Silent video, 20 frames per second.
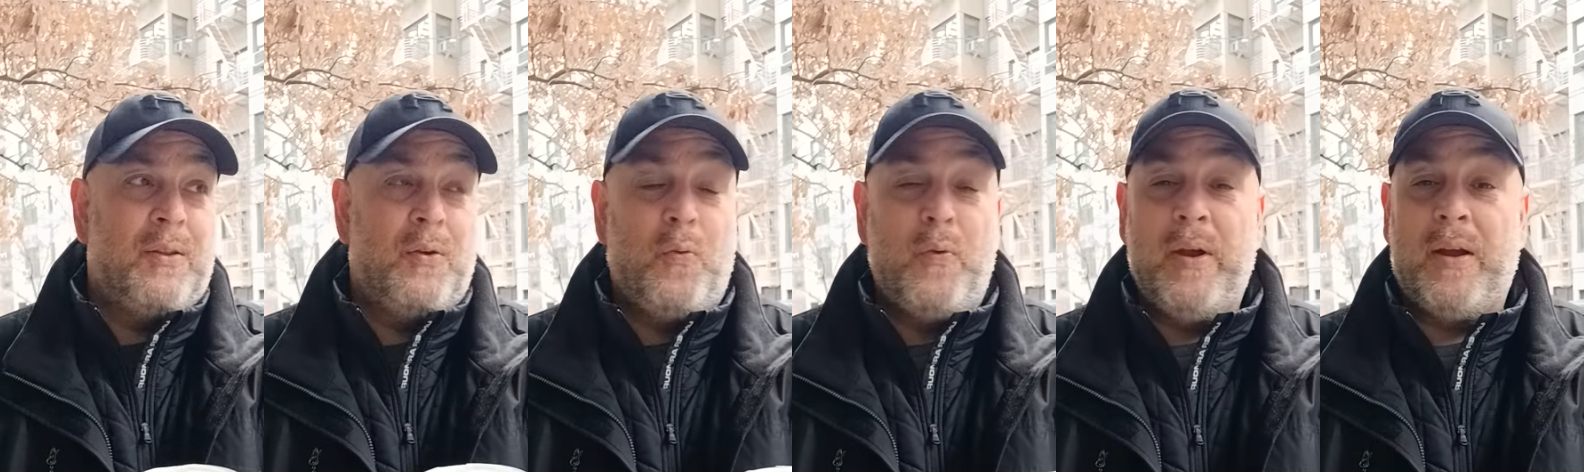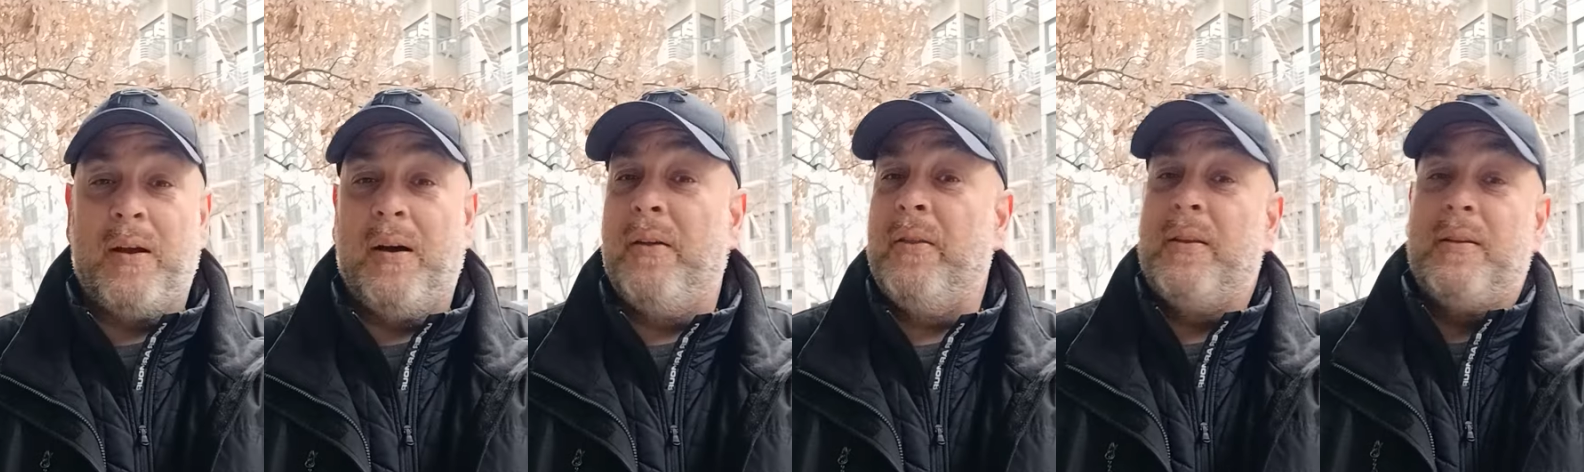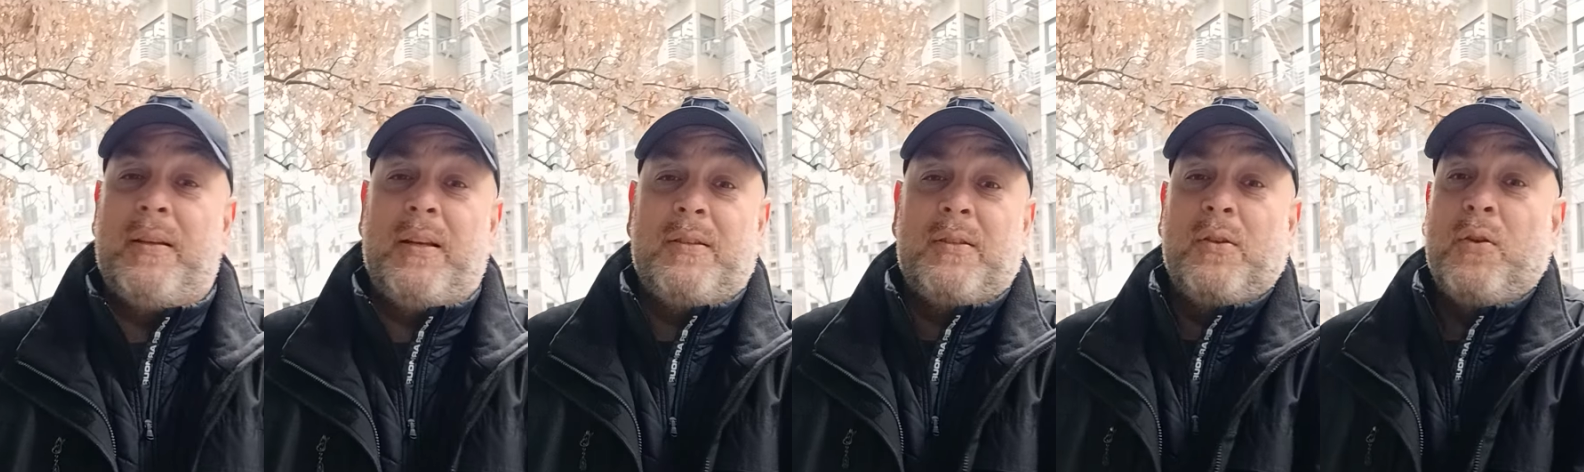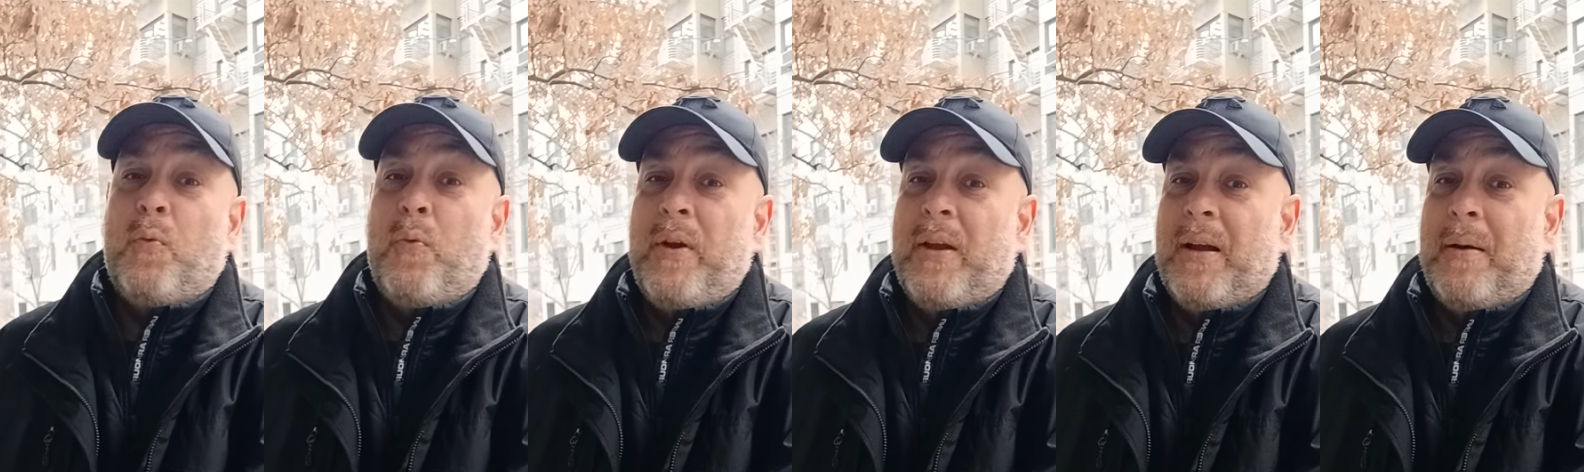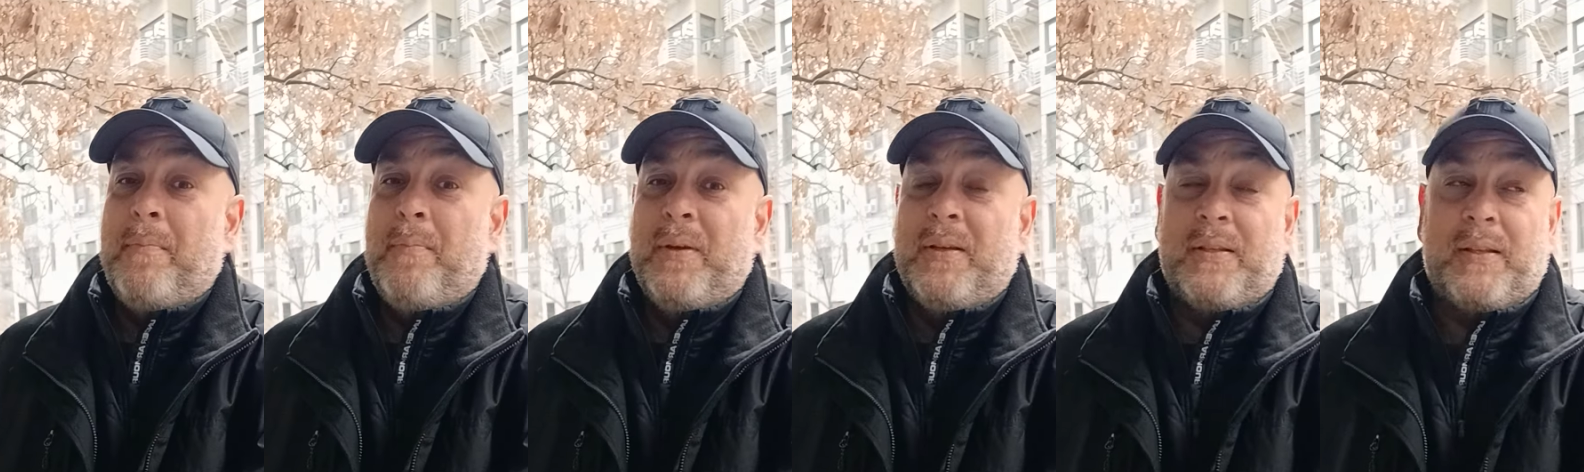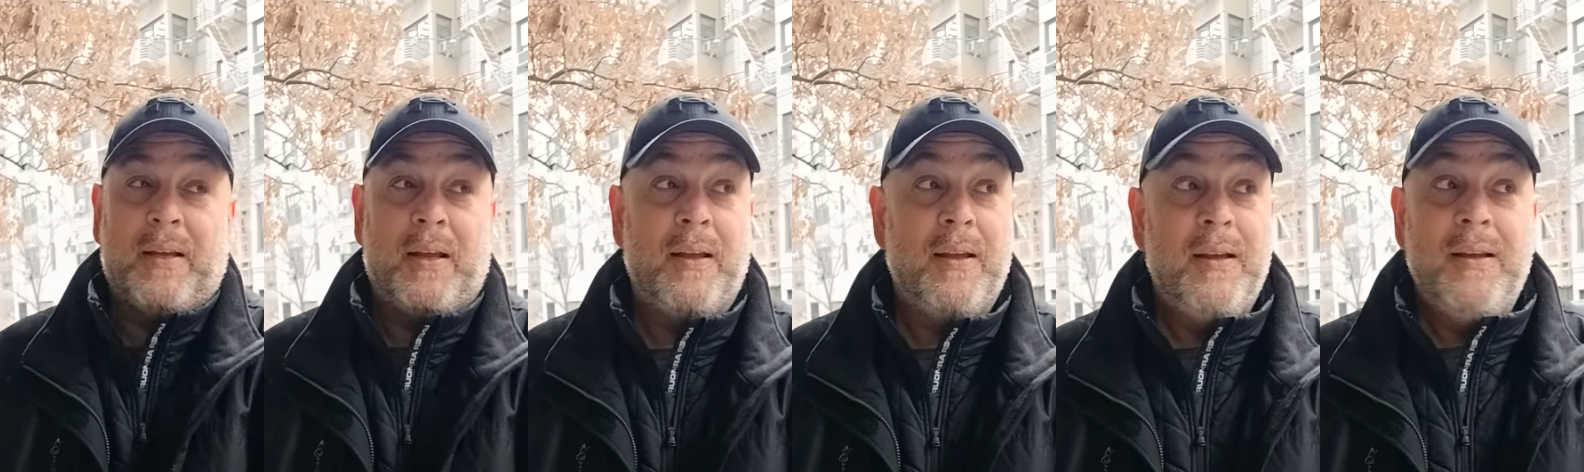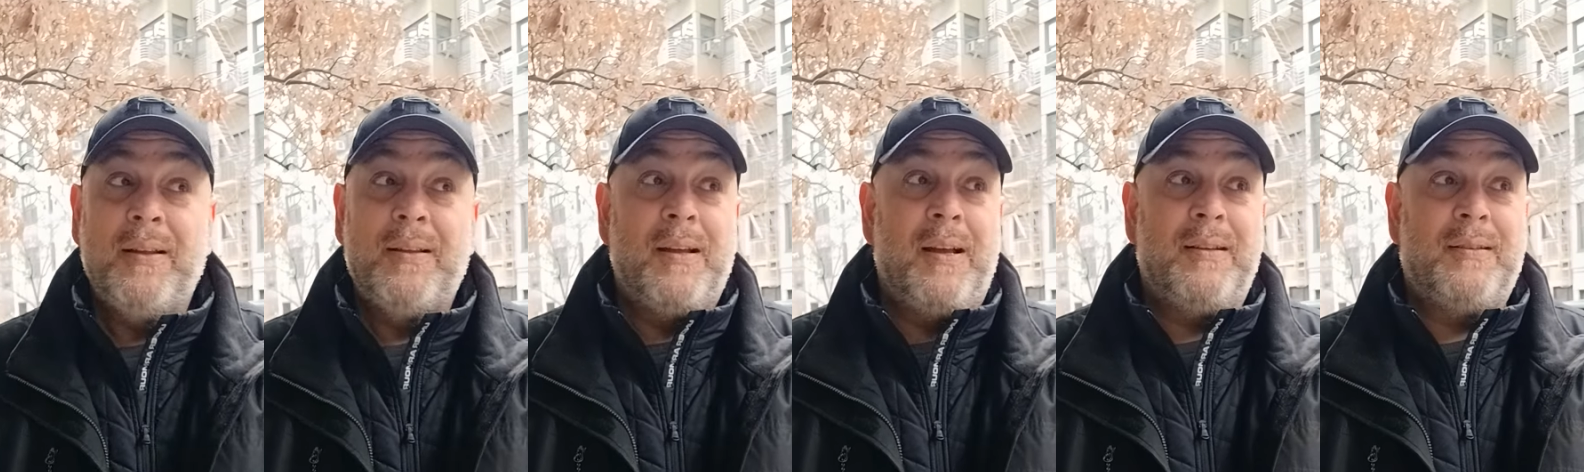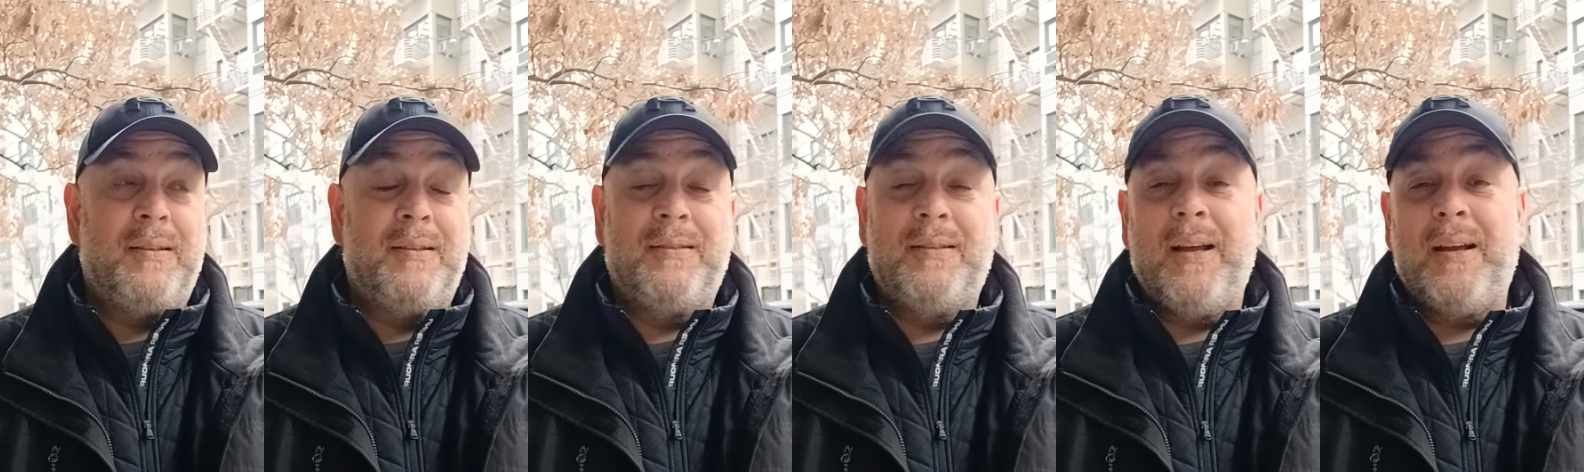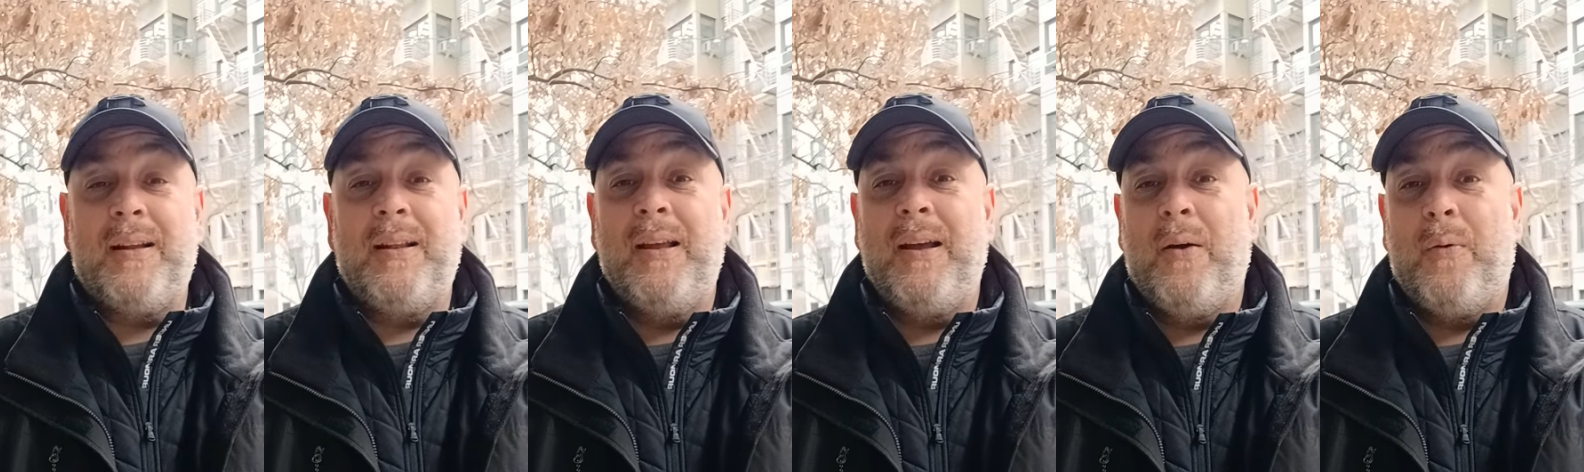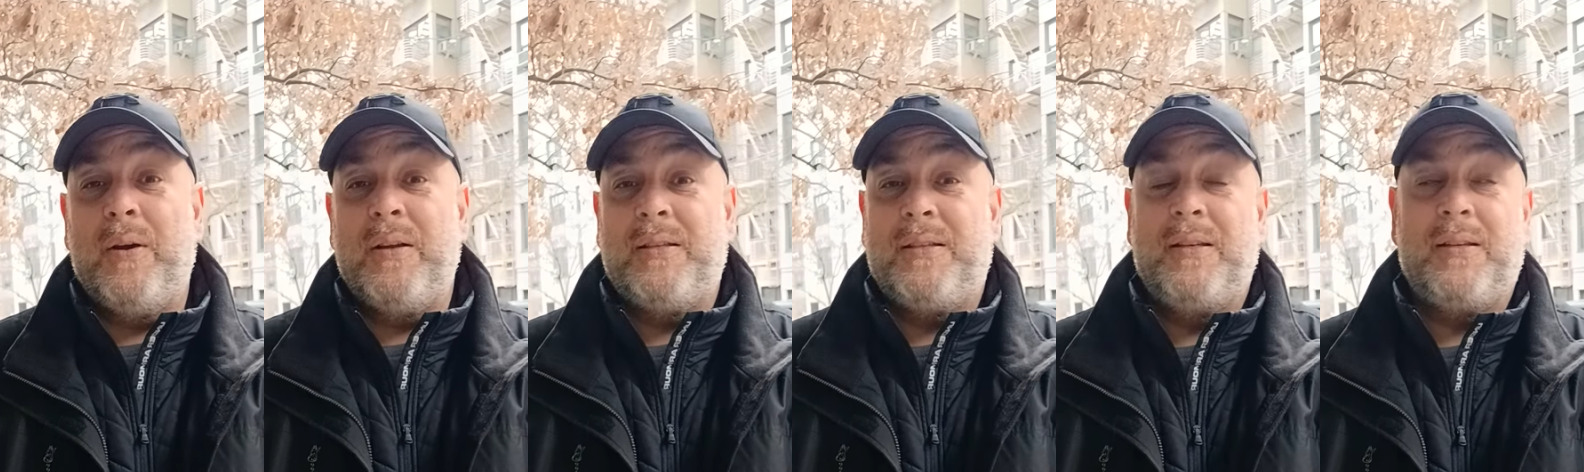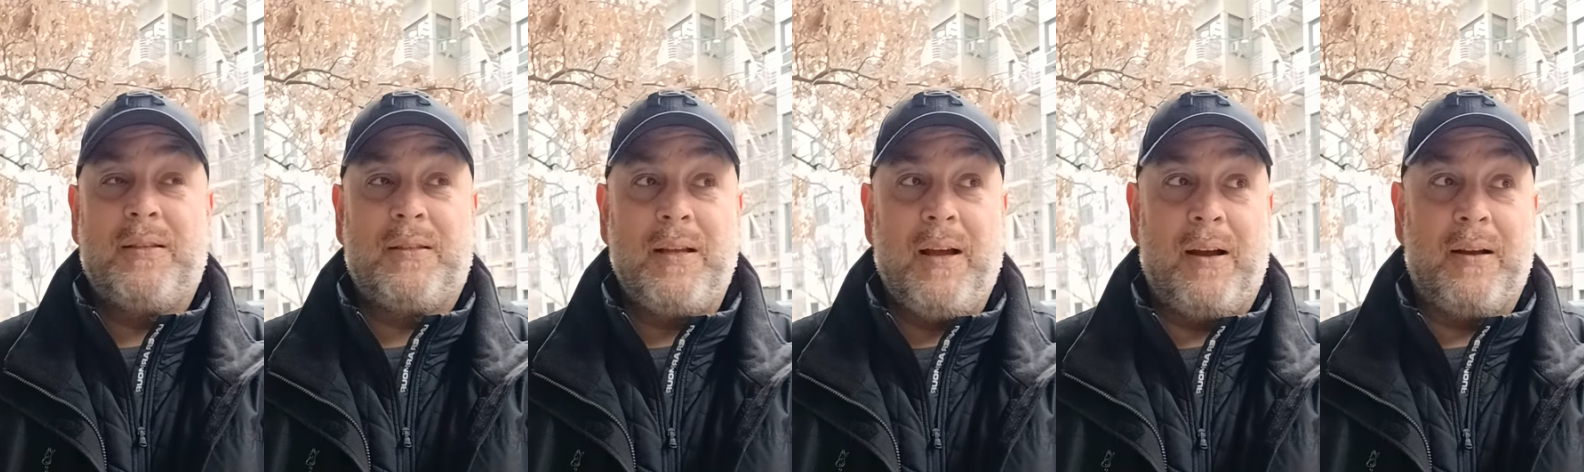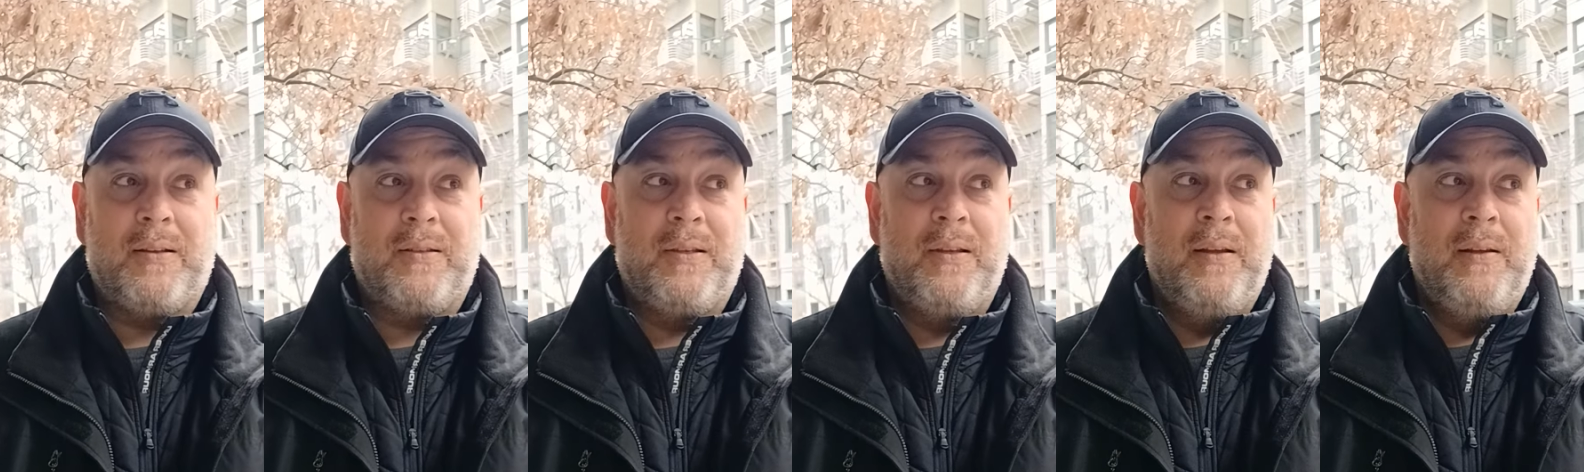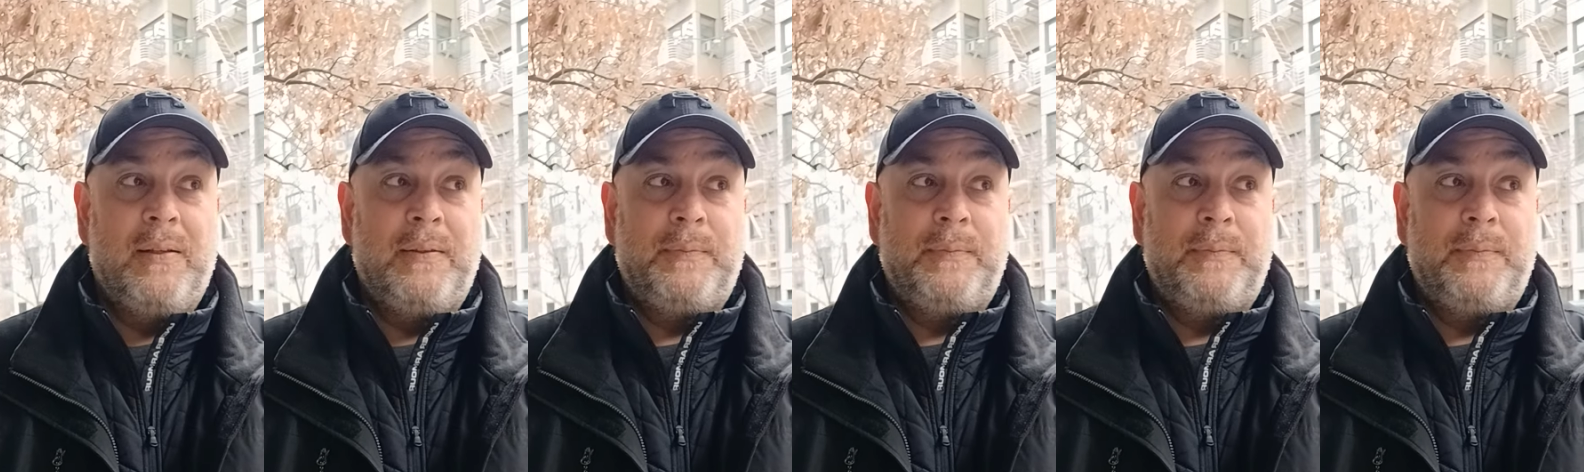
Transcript: of the week. Other days of the week, I'm busy. That's exactly how I see stocks.